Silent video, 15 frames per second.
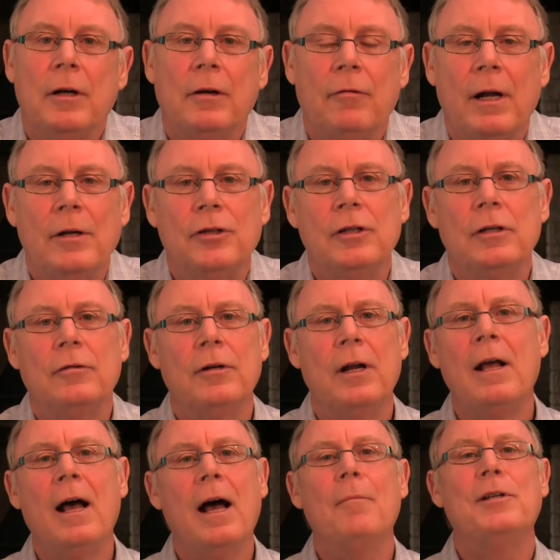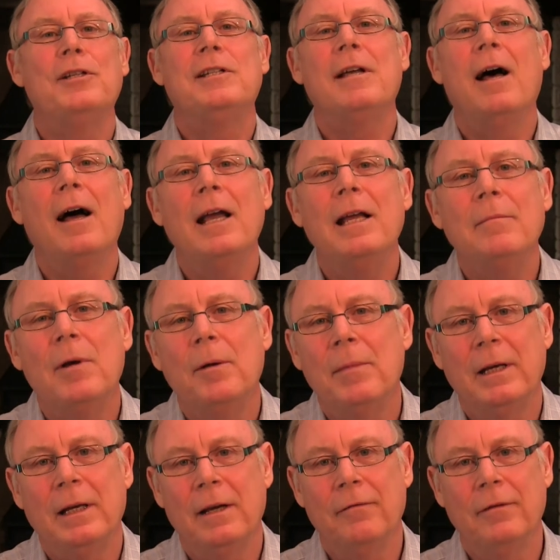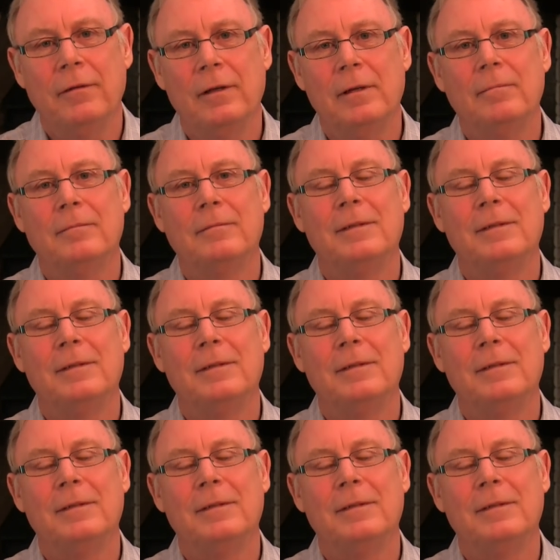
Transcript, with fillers: and grandchildren, how much time am I giving them?